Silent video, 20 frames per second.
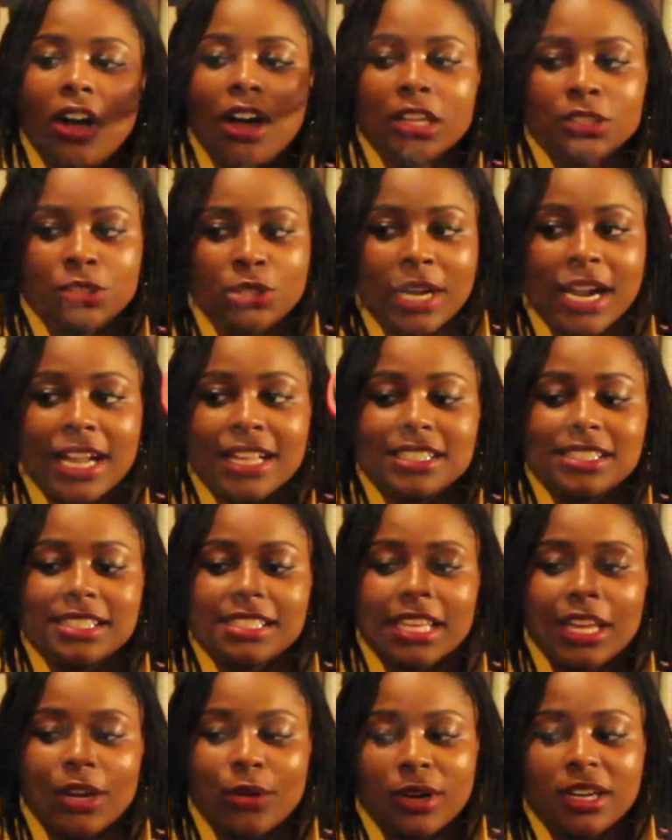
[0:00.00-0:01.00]
dreads,
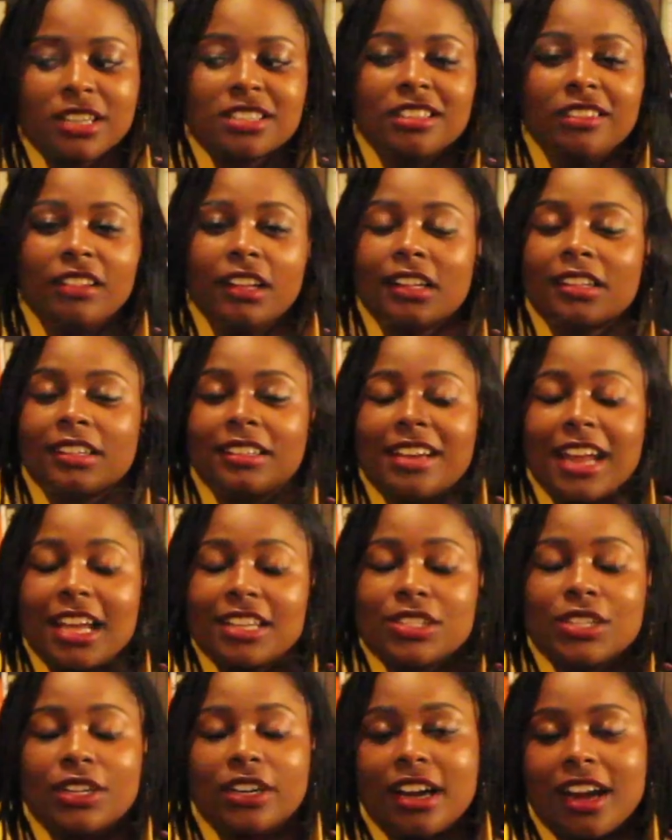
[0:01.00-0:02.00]
in order to look
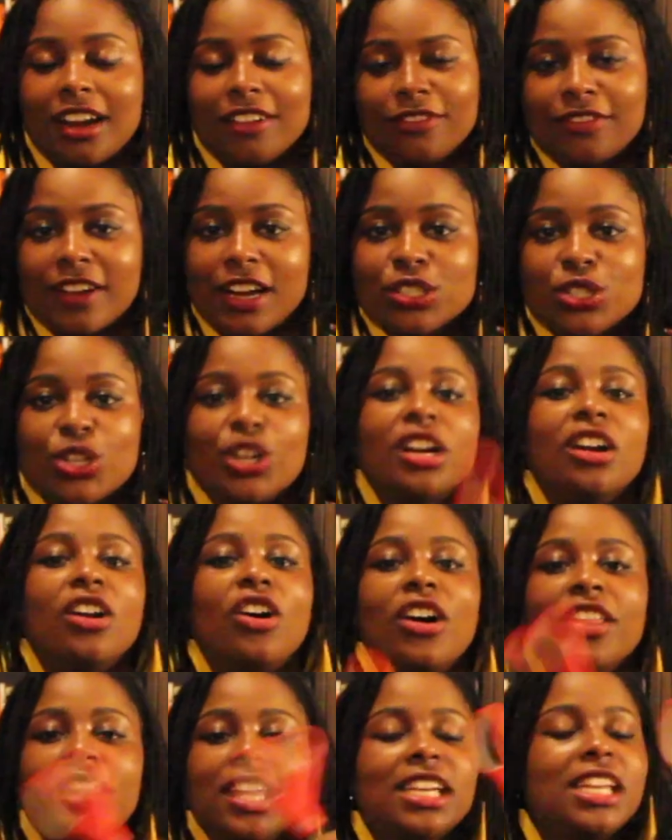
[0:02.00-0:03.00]
nicer and fresher,
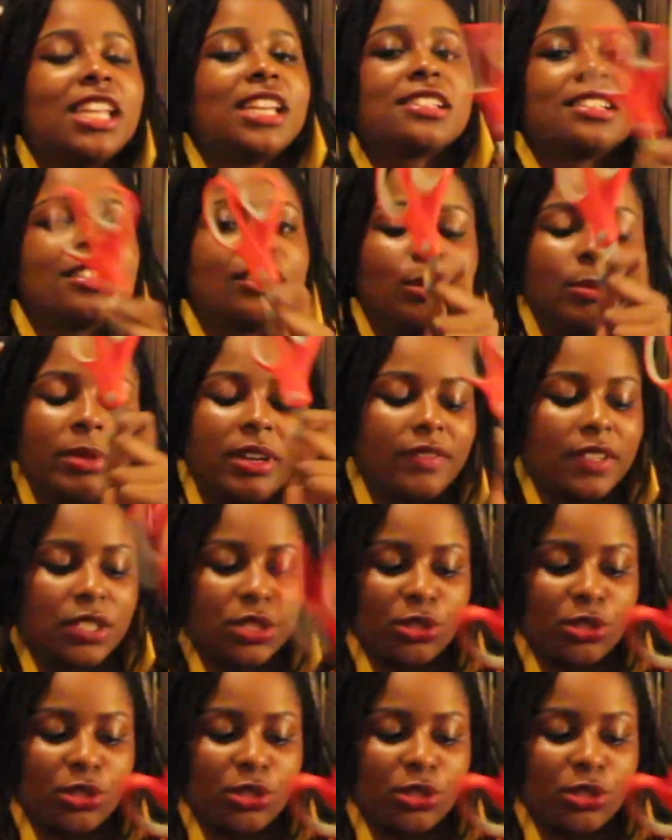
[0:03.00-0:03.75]
all they need is a little bit of a